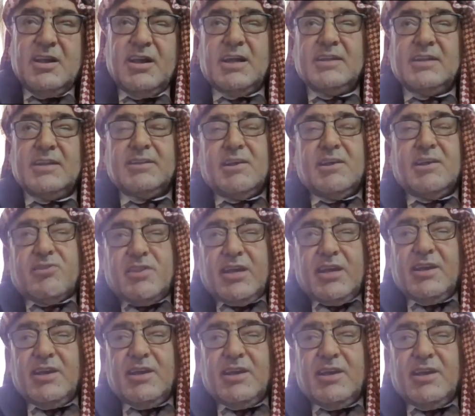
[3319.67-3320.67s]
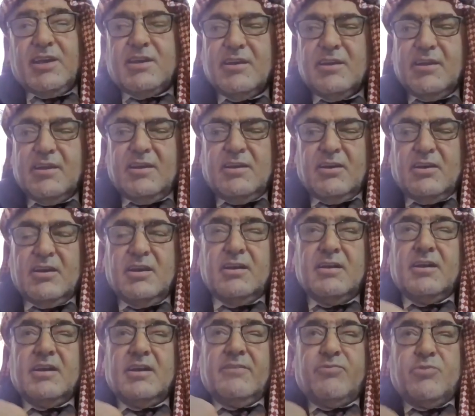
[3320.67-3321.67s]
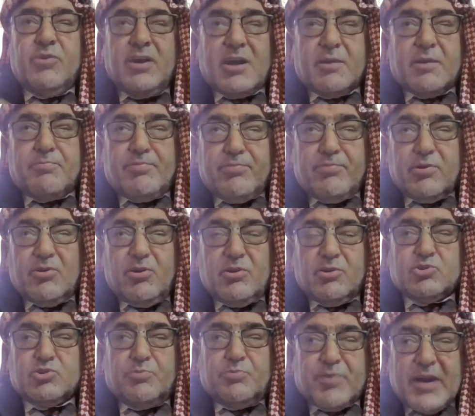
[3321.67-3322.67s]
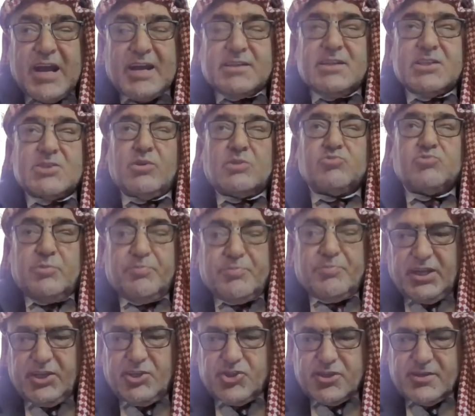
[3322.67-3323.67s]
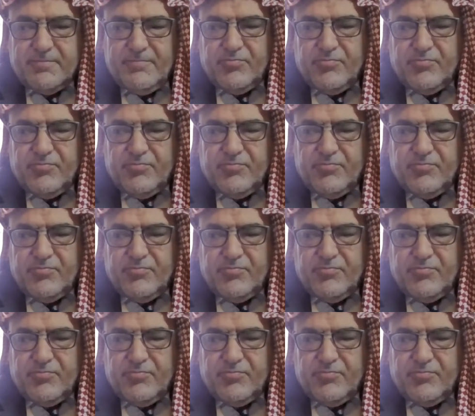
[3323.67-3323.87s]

And I think if we are going to practice what we preach